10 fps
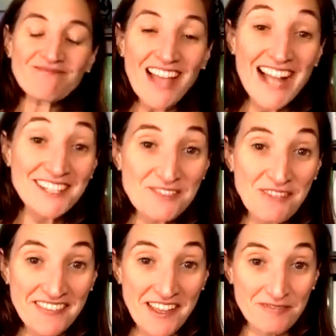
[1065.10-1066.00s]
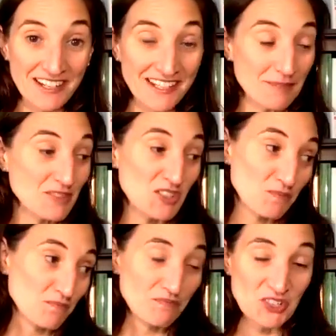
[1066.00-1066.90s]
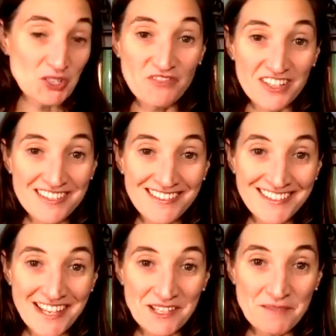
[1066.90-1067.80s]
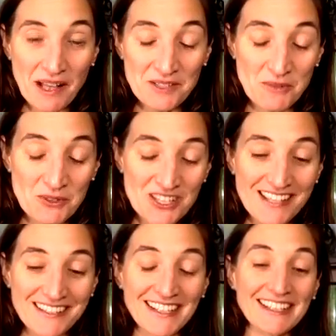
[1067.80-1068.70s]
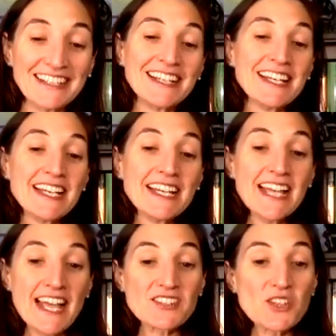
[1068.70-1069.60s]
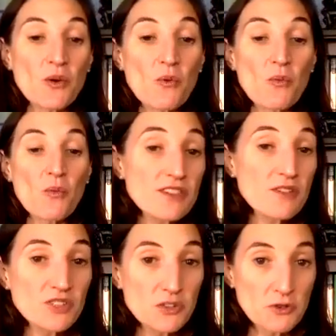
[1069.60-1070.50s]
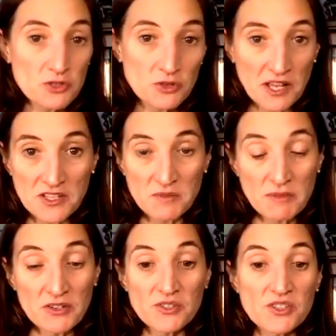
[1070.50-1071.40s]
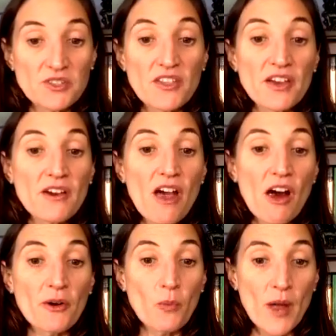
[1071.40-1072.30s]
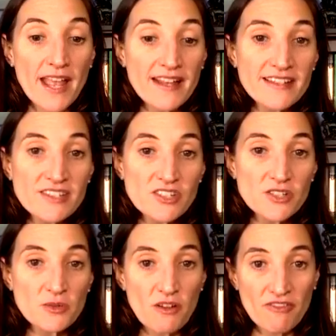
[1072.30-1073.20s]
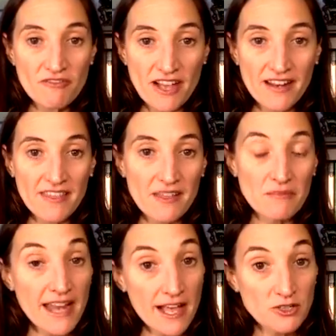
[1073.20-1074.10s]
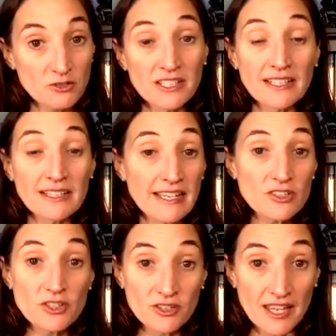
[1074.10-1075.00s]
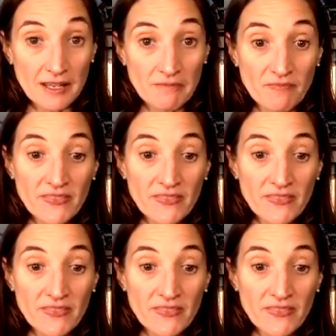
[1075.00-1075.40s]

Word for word: I just find that funny. It just fits in the test box most likely. And so with those neurotransmitters, there are ways to affect them naturally, like turkey.